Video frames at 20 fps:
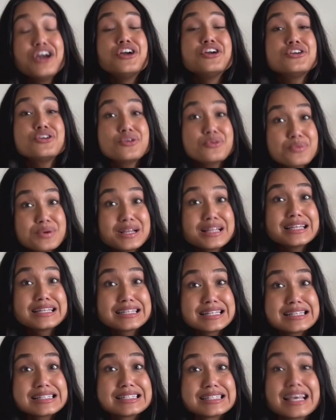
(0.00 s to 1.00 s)
You really
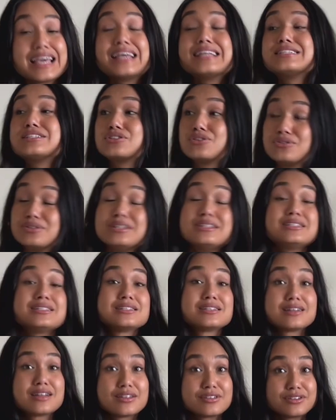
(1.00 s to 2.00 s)
did say it. So this is
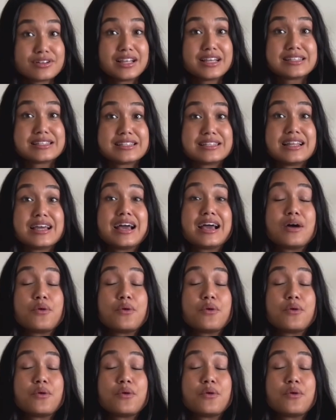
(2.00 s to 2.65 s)
another lesson.